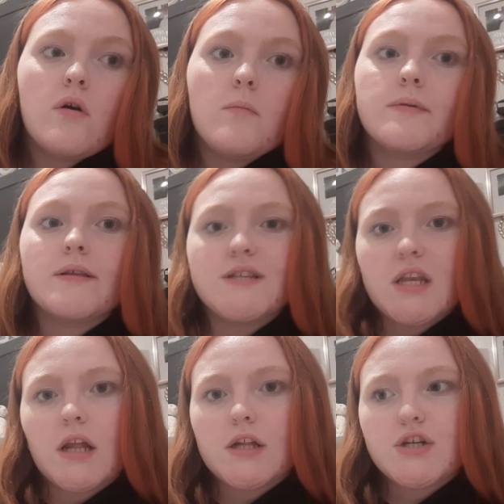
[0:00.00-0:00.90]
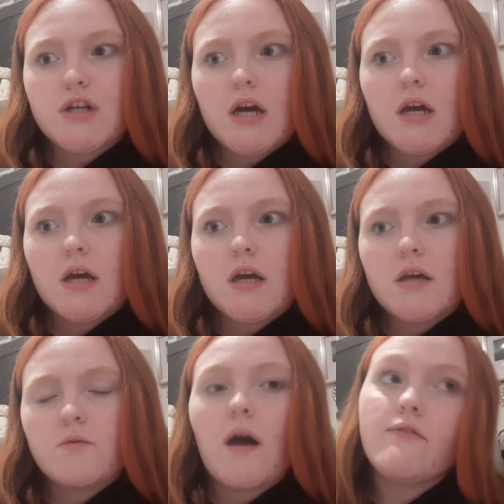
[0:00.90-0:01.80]
because it's an English day.
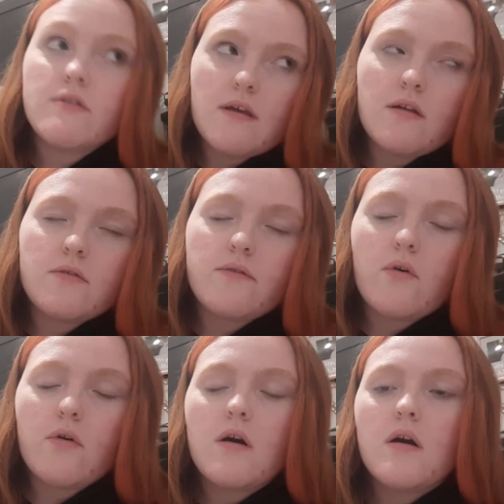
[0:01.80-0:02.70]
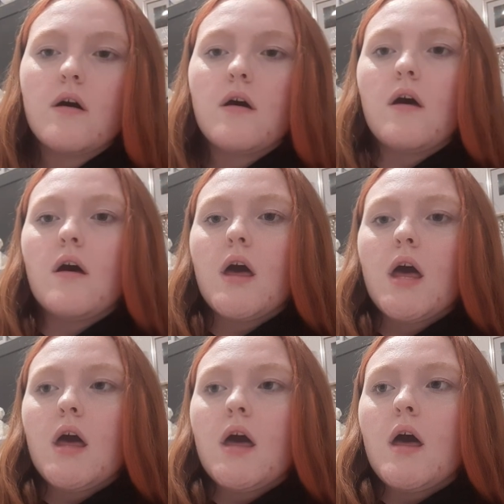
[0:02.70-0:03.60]
So I have to stay there for
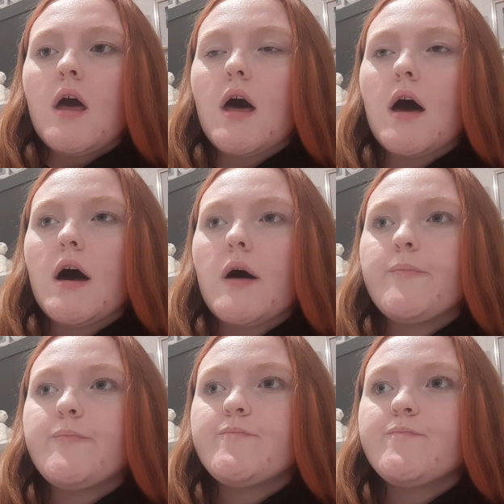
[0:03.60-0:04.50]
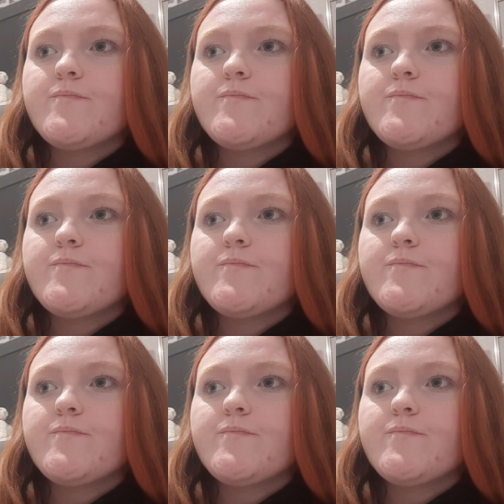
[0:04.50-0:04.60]
4. Um,